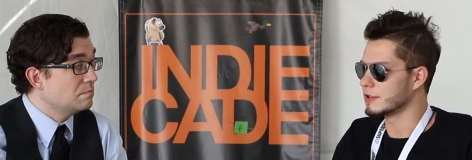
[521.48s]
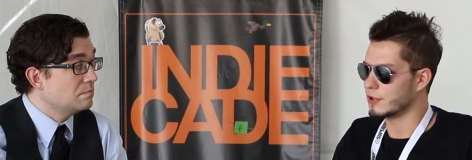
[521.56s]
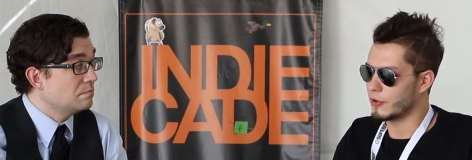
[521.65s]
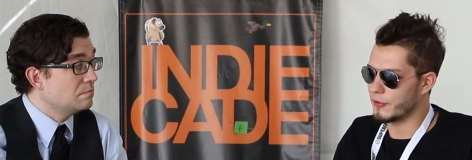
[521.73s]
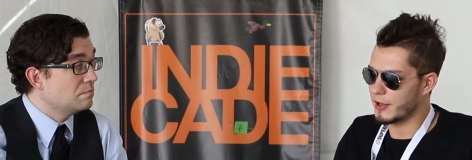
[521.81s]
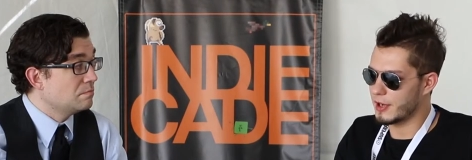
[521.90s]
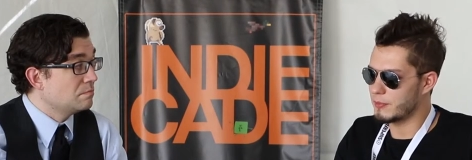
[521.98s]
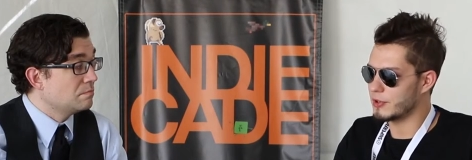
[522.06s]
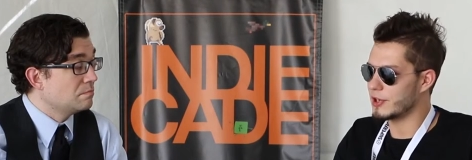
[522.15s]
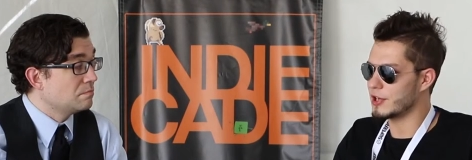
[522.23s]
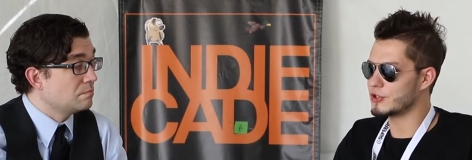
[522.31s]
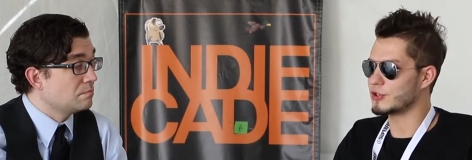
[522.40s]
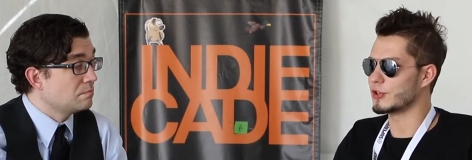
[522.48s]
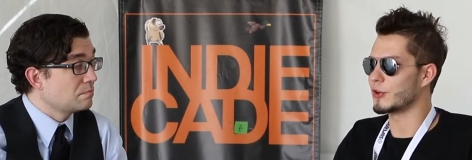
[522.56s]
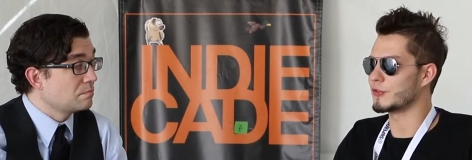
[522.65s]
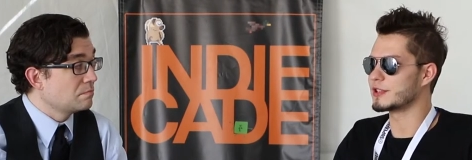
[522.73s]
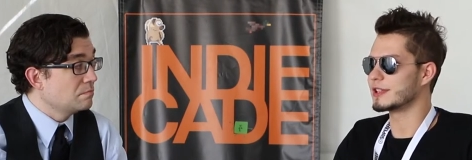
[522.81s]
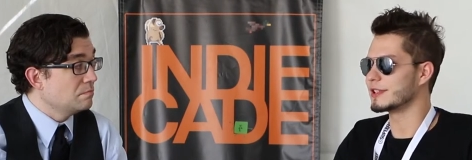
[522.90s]
Speaker 1: So the combination
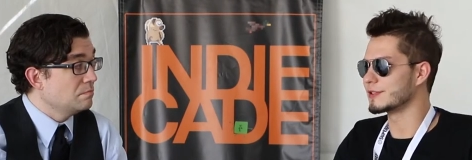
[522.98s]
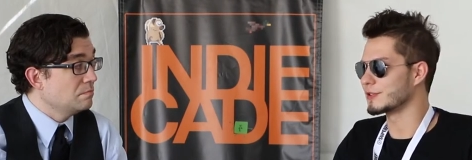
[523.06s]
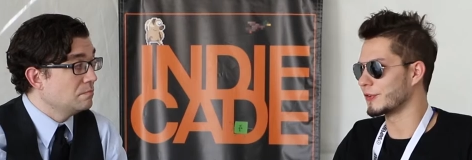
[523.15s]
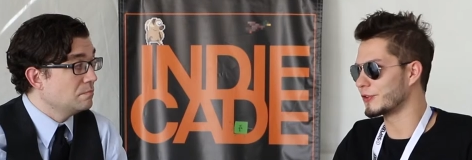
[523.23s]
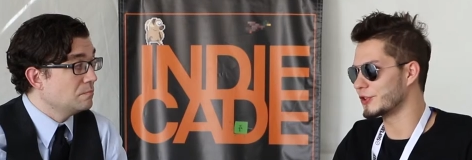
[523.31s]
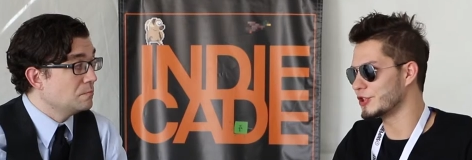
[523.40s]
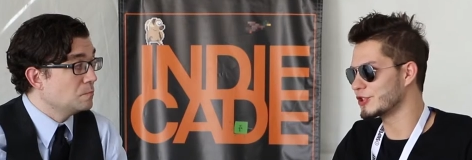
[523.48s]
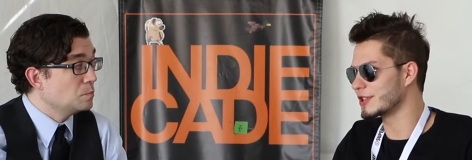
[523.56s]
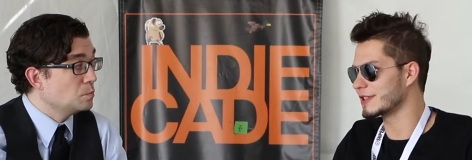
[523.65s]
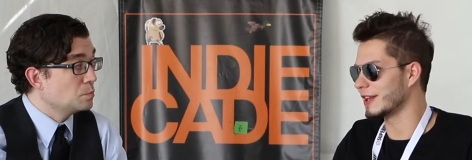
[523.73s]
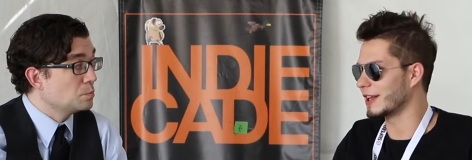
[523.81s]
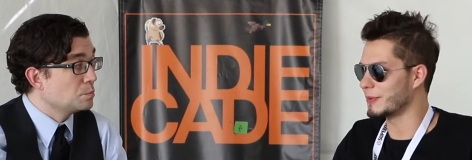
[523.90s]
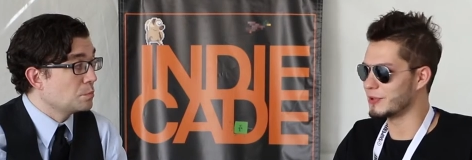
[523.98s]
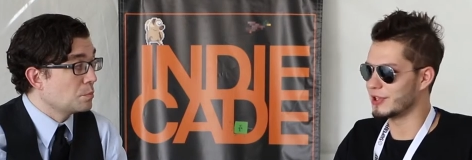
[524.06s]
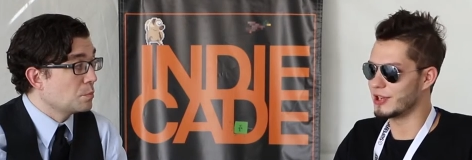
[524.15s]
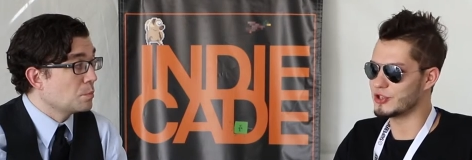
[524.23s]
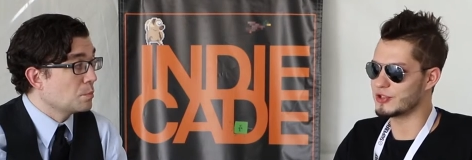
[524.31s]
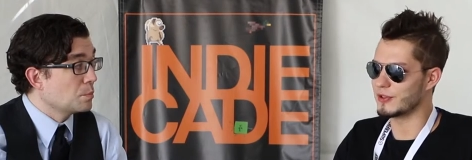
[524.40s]
of skills of creatures and
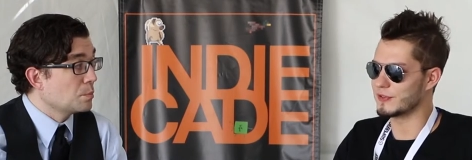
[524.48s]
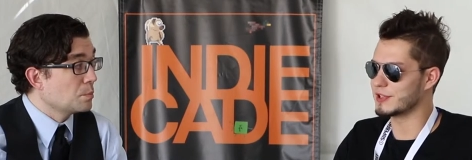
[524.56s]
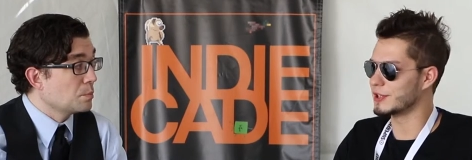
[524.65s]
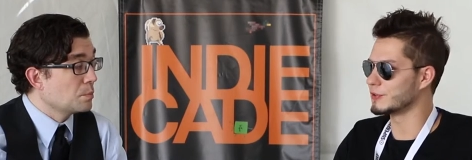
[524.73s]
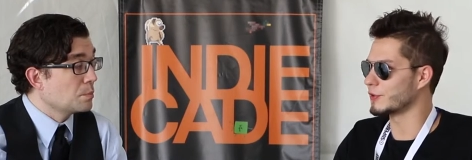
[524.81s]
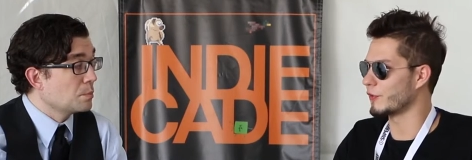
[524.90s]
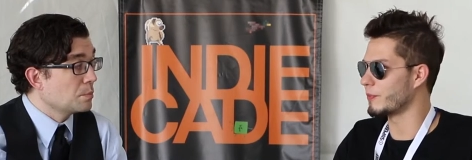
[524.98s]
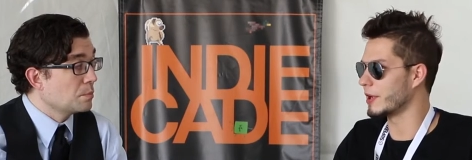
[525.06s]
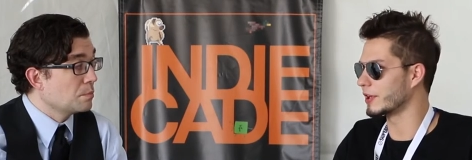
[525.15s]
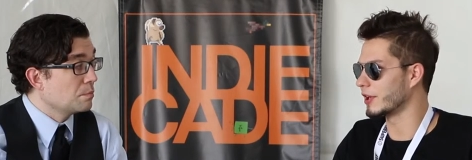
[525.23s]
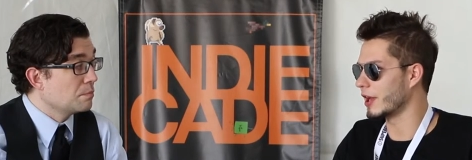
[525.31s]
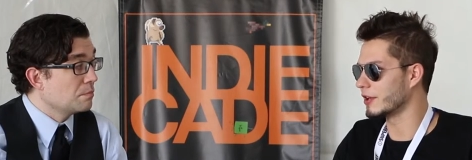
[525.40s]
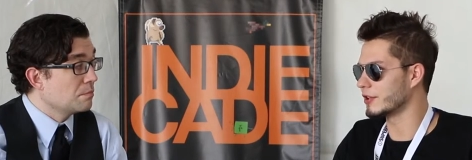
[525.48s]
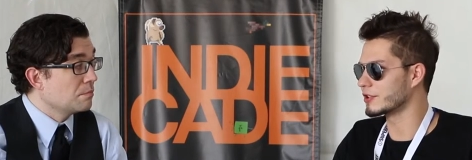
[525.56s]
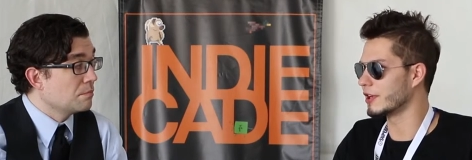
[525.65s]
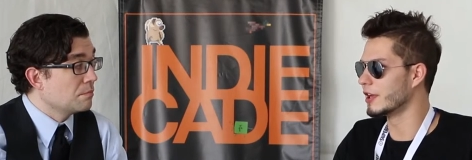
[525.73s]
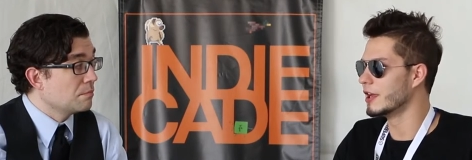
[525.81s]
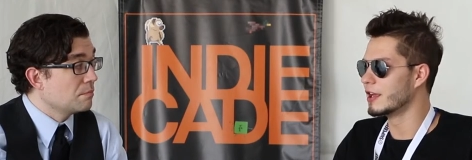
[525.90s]
combination of skills of main
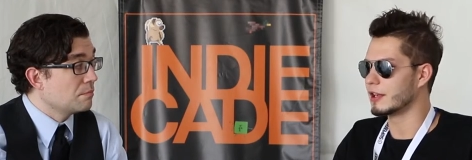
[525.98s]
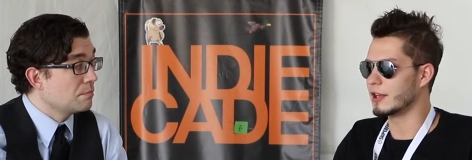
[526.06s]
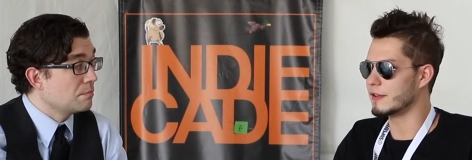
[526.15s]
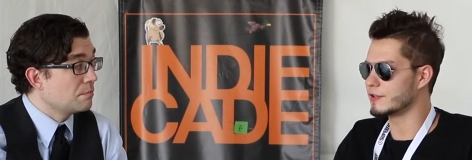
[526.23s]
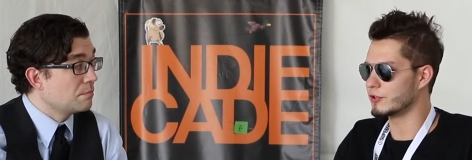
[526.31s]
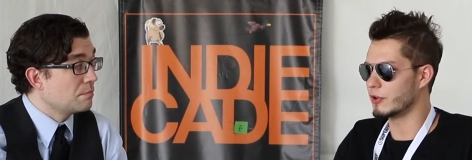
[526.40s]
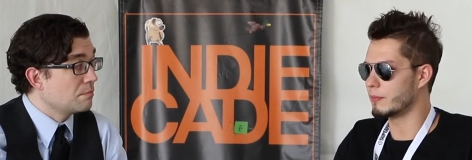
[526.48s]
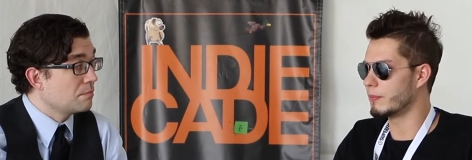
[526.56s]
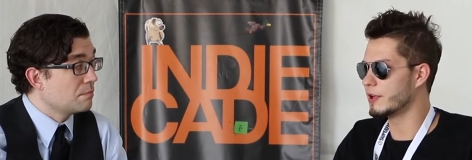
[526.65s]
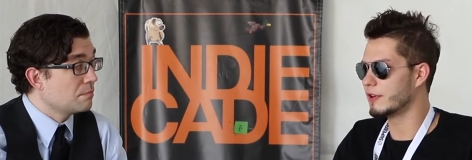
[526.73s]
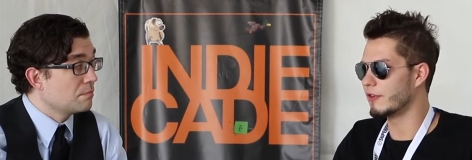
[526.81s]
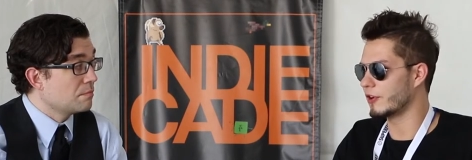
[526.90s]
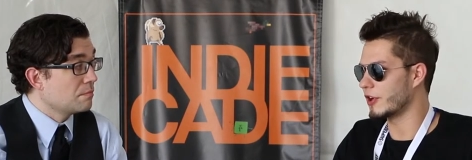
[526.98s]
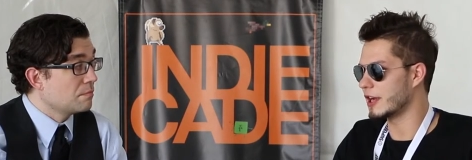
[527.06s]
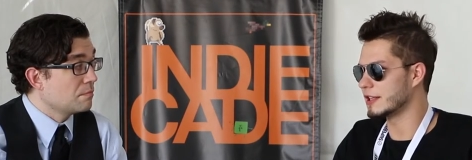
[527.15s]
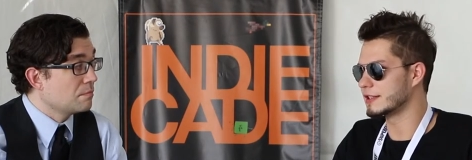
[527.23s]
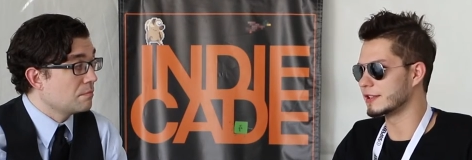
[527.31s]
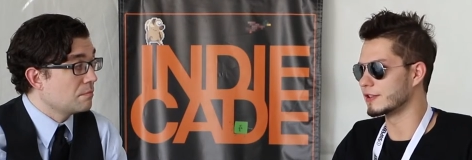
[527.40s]
character gives you a big
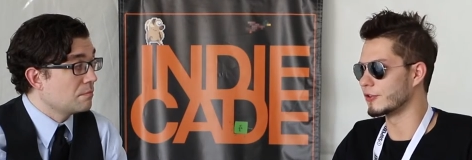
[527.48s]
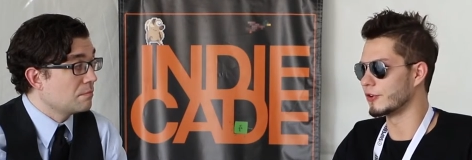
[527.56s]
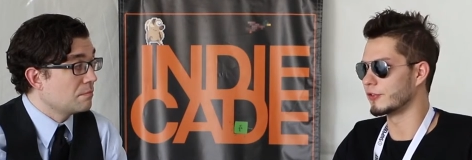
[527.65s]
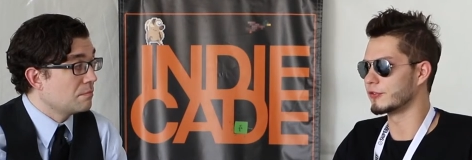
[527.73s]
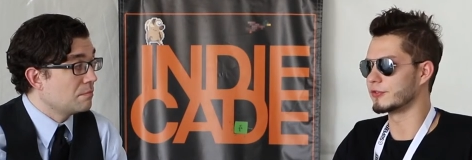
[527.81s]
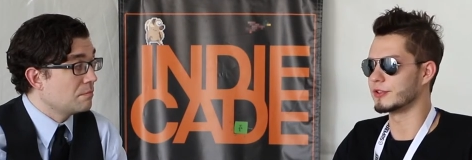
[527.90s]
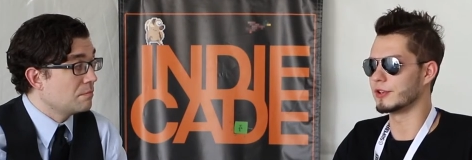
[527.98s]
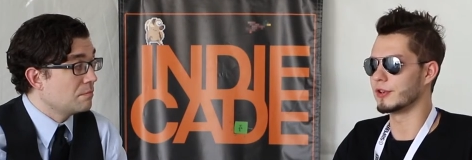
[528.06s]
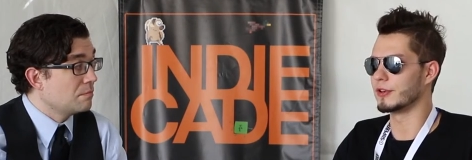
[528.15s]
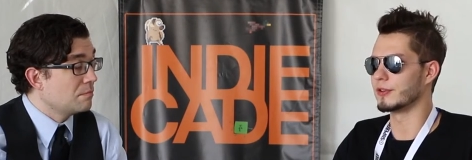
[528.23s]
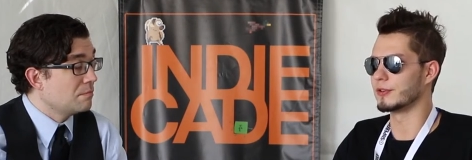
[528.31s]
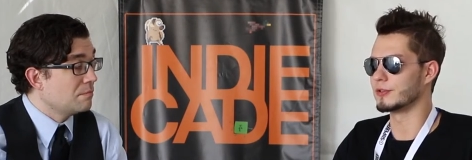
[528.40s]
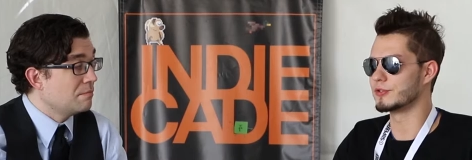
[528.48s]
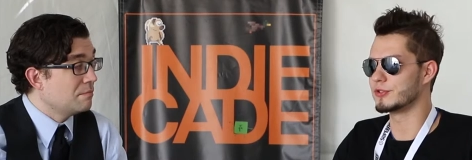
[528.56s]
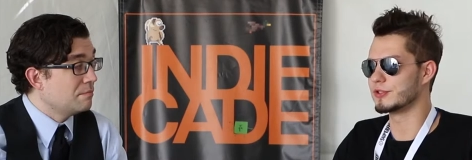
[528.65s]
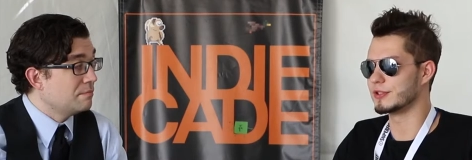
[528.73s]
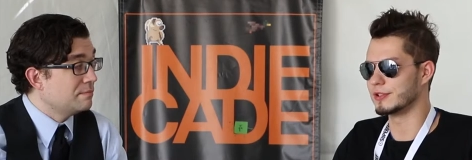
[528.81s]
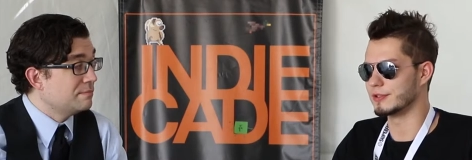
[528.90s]
variety of your
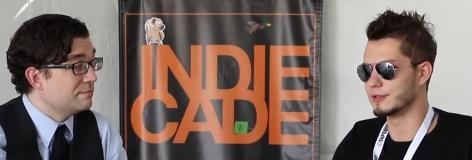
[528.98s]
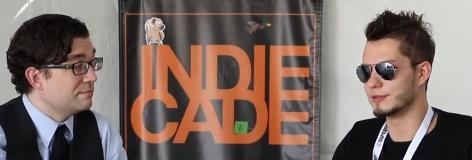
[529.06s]
choosing.